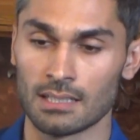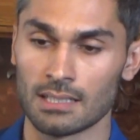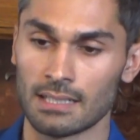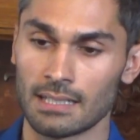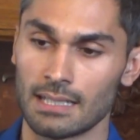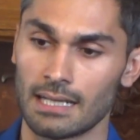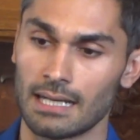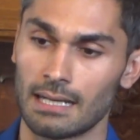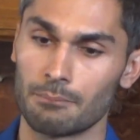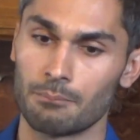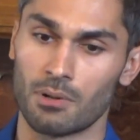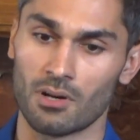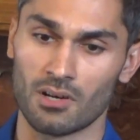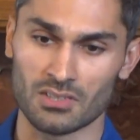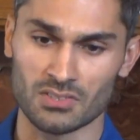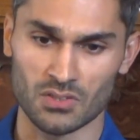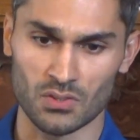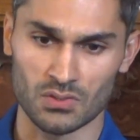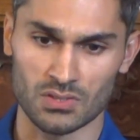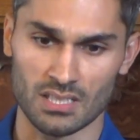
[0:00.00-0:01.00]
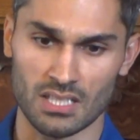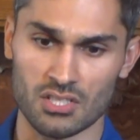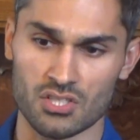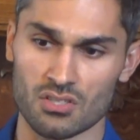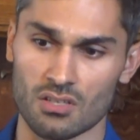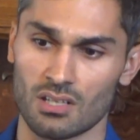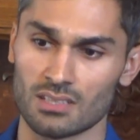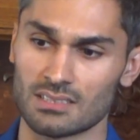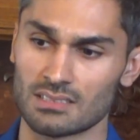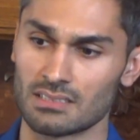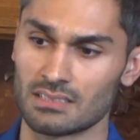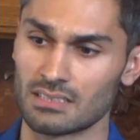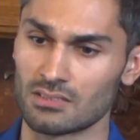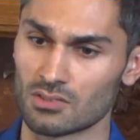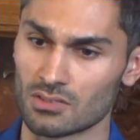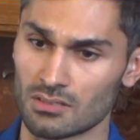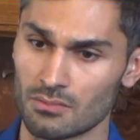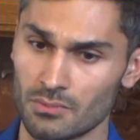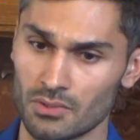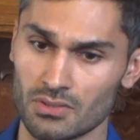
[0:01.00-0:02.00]
Bar Association, Austin legal
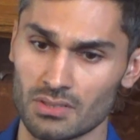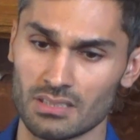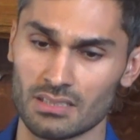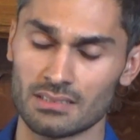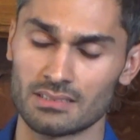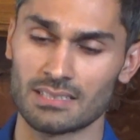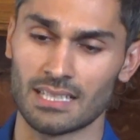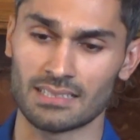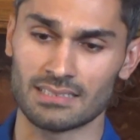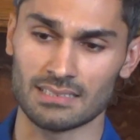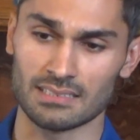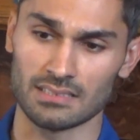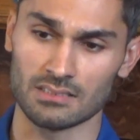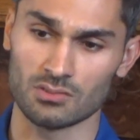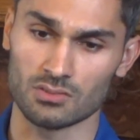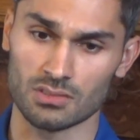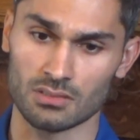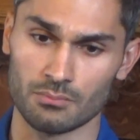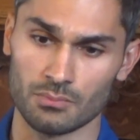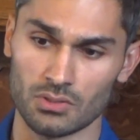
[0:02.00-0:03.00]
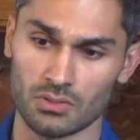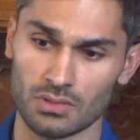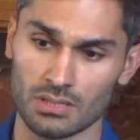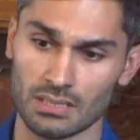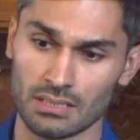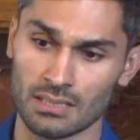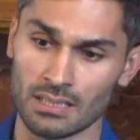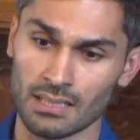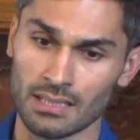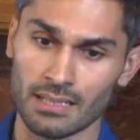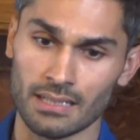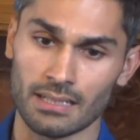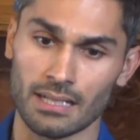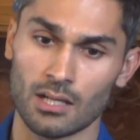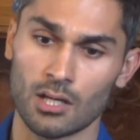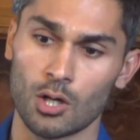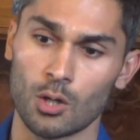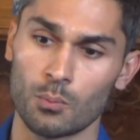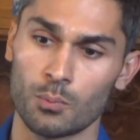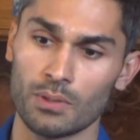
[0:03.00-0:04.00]
community, Texas legal community. And I
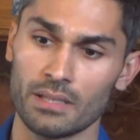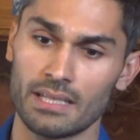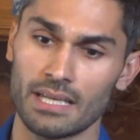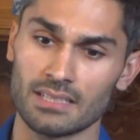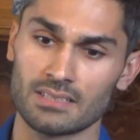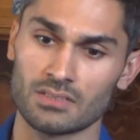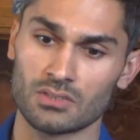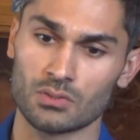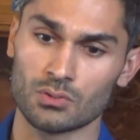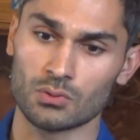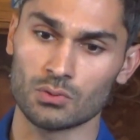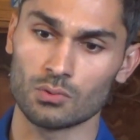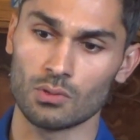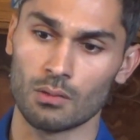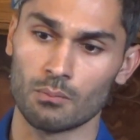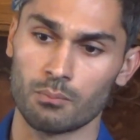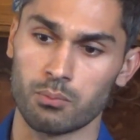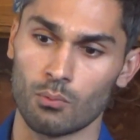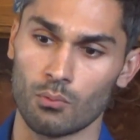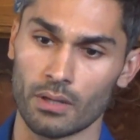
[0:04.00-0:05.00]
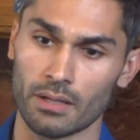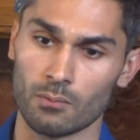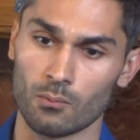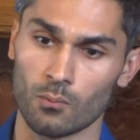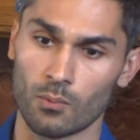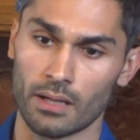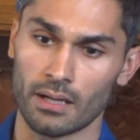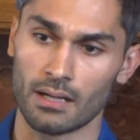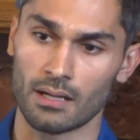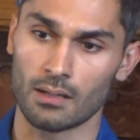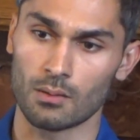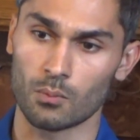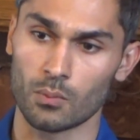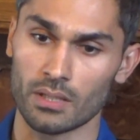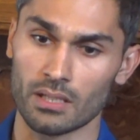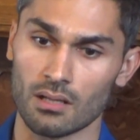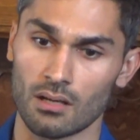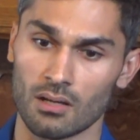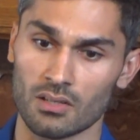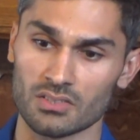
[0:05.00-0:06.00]
hope we get to a point where
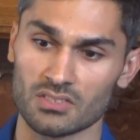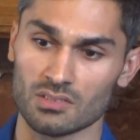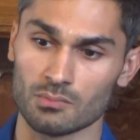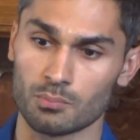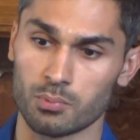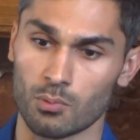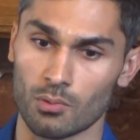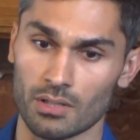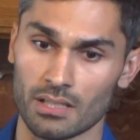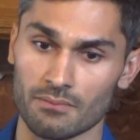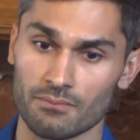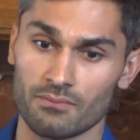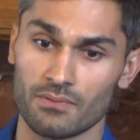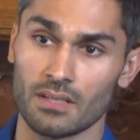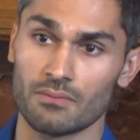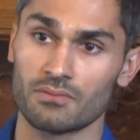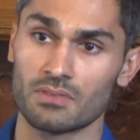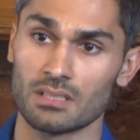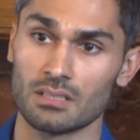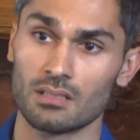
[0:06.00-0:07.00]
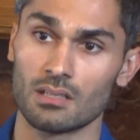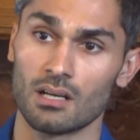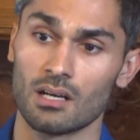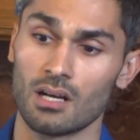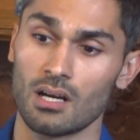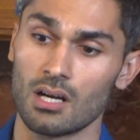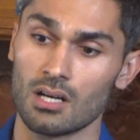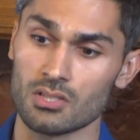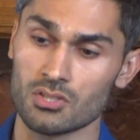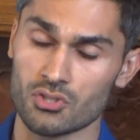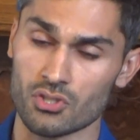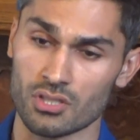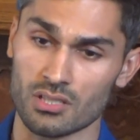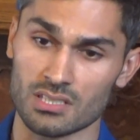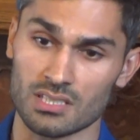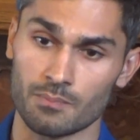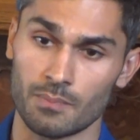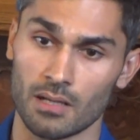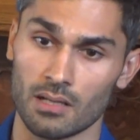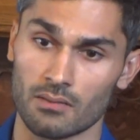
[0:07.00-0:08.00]
we are supporting 50, 100
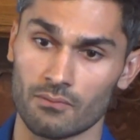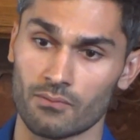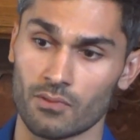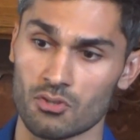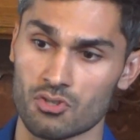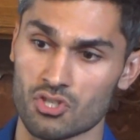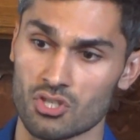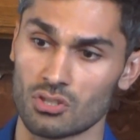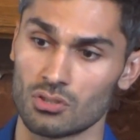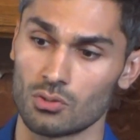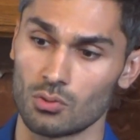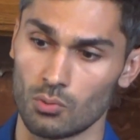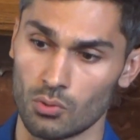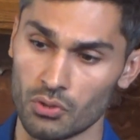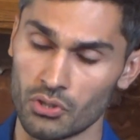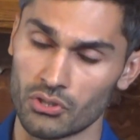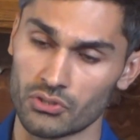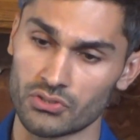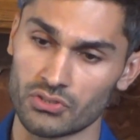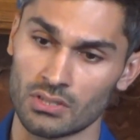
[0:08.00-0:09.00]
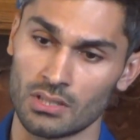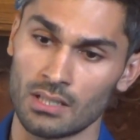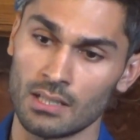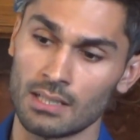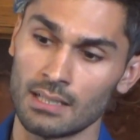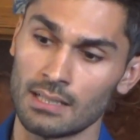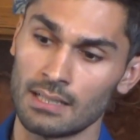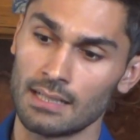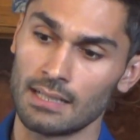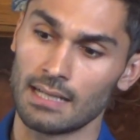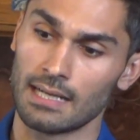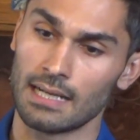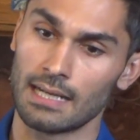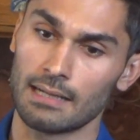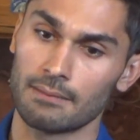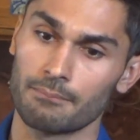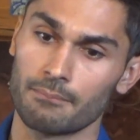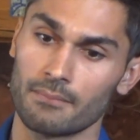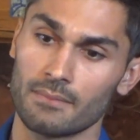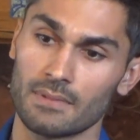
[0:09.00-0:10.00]
aspiring first gen lawyers uh,
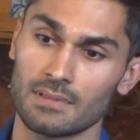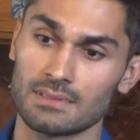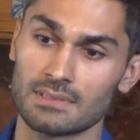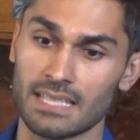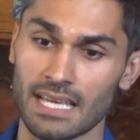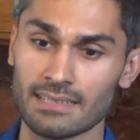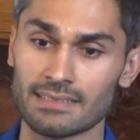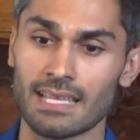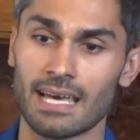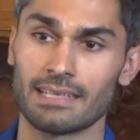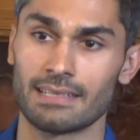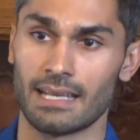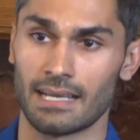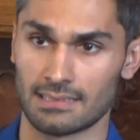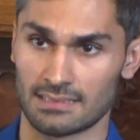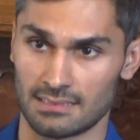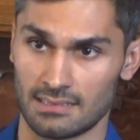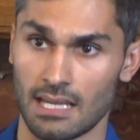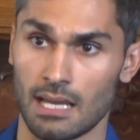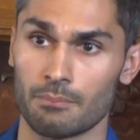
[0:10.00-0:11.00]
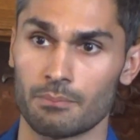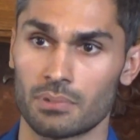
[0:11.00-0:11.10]
take that next step.